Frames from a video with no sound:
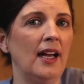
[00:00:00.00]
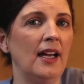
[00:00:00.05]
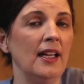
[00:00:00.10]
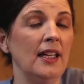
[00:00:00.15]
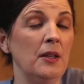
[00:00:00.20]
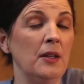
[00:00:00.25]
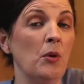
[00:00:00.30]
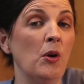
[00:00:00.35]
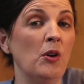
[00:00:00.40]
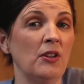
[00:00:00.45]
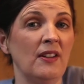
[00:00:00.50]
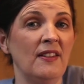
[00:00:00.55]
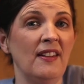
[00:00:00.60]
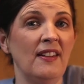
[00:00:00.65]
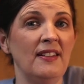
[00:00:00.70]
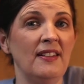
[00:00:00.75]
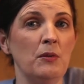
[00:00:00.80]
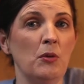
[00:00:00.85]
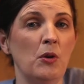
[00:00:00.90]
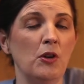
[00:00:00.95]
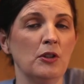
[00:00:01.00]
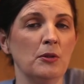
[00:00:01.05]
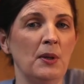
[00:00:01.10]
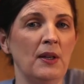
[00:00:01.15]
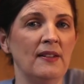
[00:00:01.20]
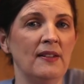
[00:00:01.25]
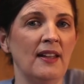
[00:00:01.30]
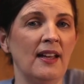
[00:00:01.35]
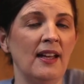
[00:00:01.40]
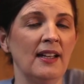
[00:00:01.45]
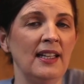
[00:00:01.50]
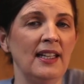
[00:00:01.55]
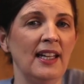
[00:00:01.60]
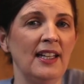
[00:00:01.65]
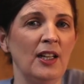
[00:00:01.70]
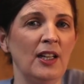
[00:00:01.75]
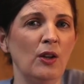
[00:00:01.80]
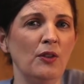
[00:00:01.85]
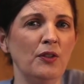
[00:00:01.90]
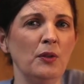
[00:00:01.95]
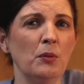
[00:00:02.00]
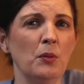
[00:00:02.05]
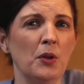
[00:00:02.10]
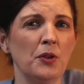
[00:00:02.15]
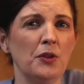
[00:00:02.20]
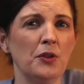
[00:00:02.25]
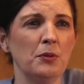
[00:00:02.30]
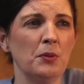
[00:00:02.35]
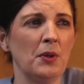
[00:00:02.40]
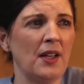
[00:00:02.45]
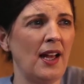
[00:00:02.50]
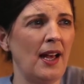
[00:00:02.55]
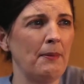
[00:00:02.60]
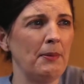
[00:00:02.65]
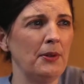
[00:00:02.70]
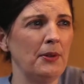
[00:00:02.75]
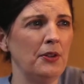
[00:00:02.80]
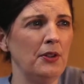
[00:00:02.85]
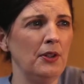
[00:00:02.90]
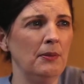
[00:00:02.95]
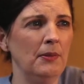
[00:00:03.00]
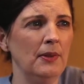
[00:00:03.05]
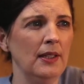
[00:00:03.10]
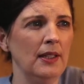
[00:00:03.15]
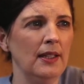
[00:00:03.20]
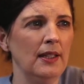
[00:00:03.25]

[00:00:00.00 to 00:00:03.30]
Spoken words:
it says he walked away sadly, and I often wondered what happened to him.